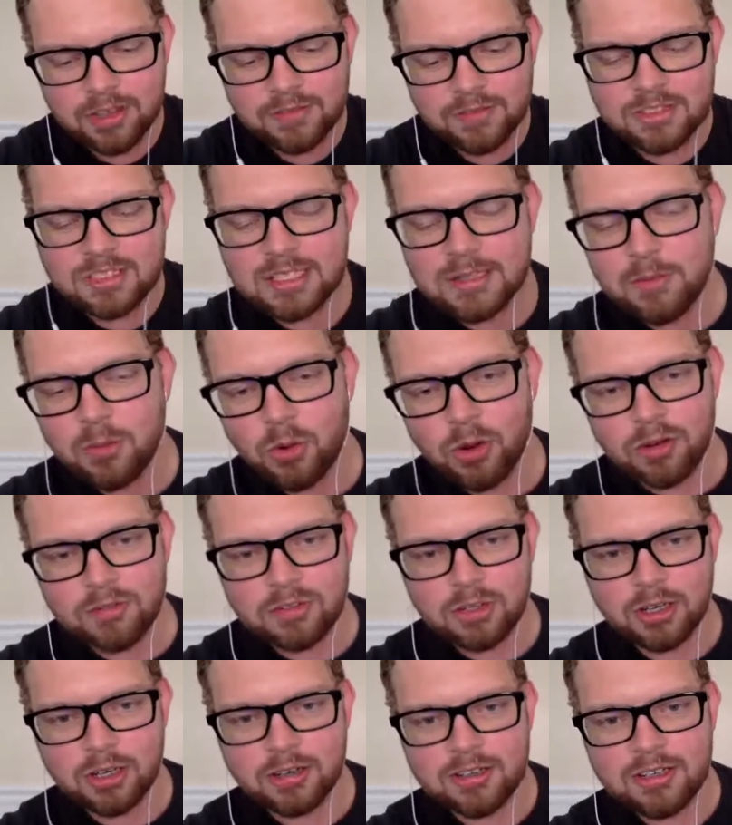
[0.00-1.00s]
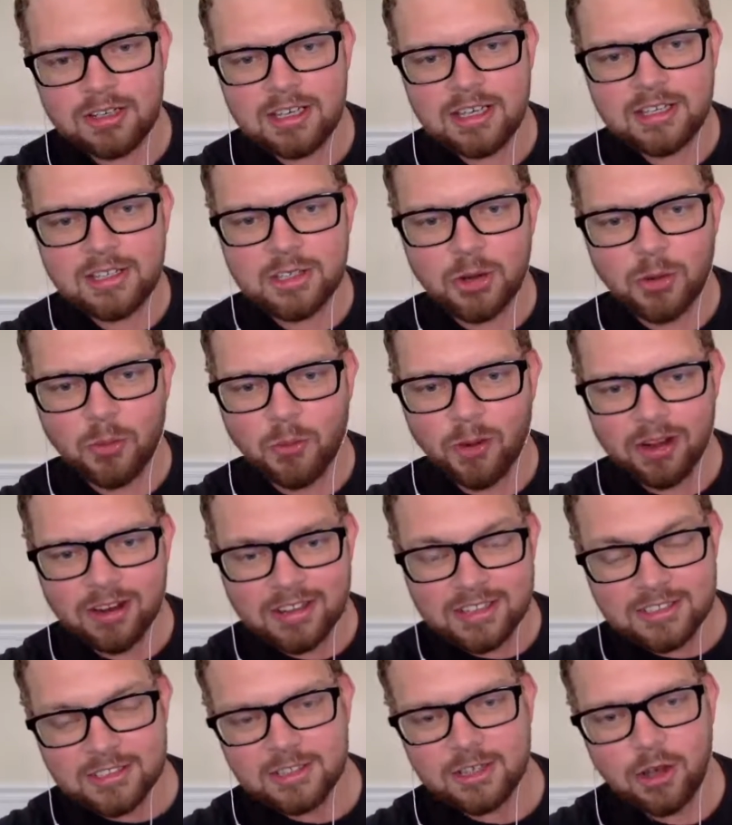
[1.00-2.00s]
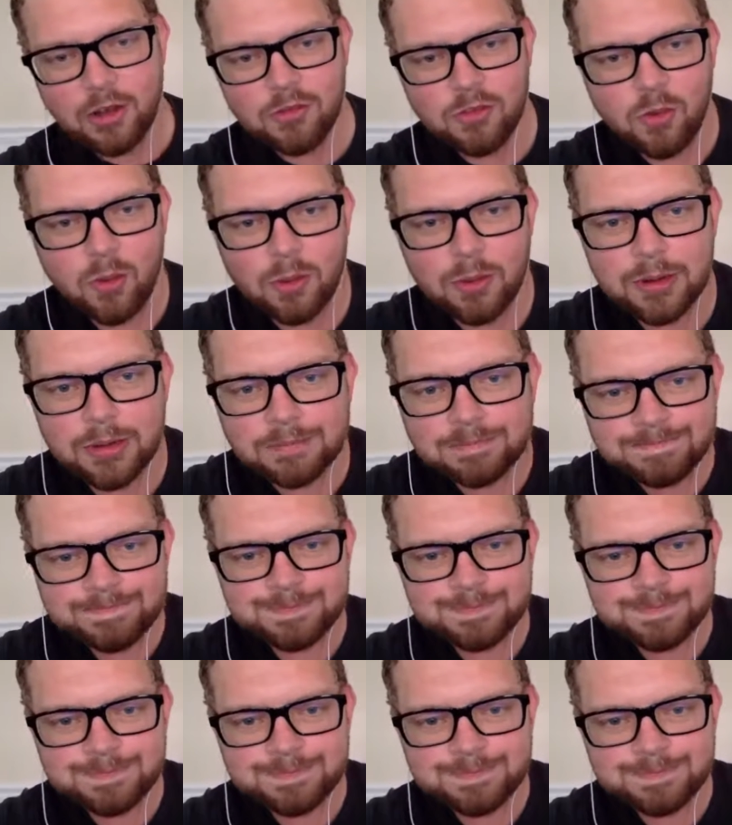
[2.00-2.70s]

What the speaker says: Love to see more of your work as you go forward.